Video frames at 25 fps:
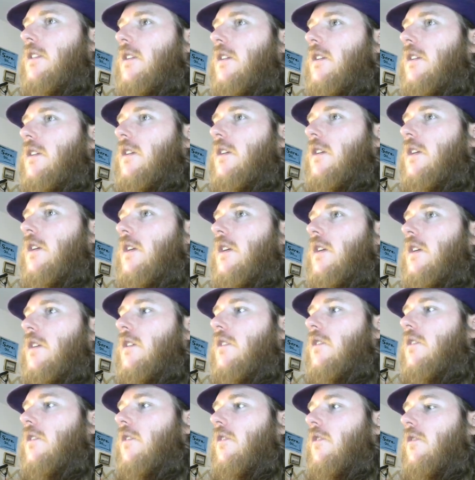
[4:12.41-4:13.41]
the
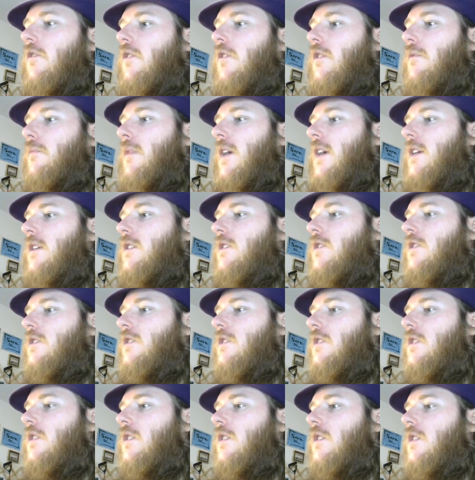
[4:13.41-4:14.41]
Uramax,